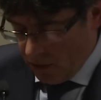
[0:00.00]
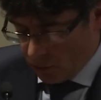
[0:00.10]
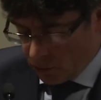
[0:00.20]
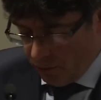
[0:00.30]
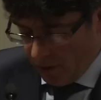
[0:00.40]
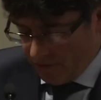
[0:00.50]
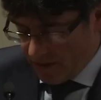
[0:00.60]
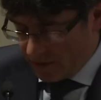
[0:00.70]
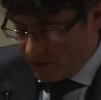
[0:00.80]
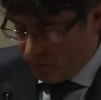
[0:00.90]
also believe
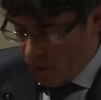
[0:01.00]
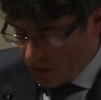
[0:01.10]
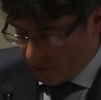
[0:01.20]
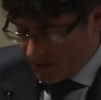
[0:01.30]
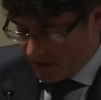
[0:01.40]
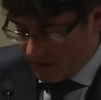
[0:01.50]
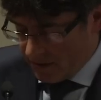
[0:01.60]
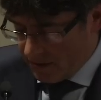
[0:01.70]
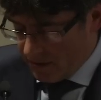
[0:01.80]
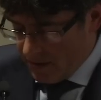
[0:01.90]
that
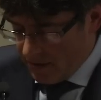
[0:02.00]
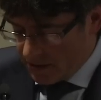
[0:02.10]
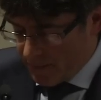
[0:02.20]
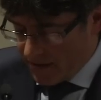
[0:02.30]
democracy is